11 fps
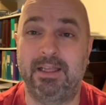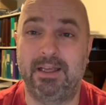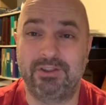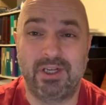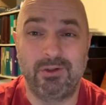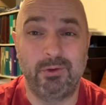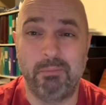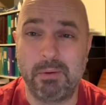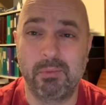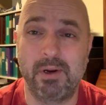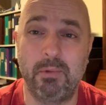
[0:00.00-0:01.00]
Childhood
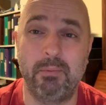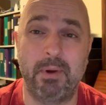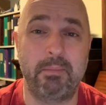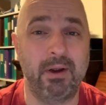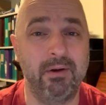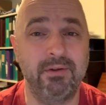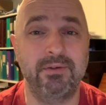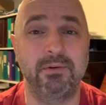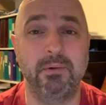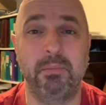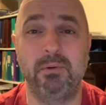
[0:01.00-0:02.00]
memory about my parents
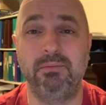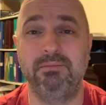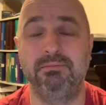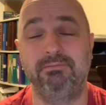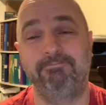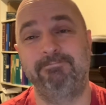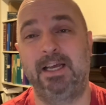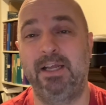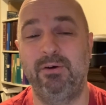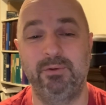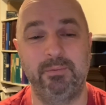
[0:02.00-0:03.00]
or about,
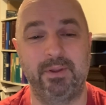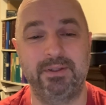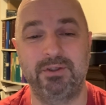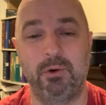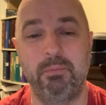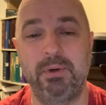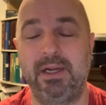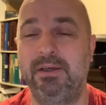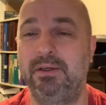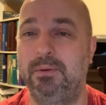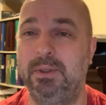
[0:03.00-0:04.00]
I don't know, that's an
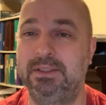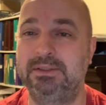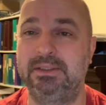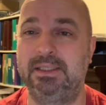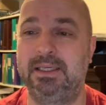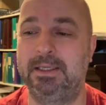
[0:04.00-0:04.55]
open-ended question.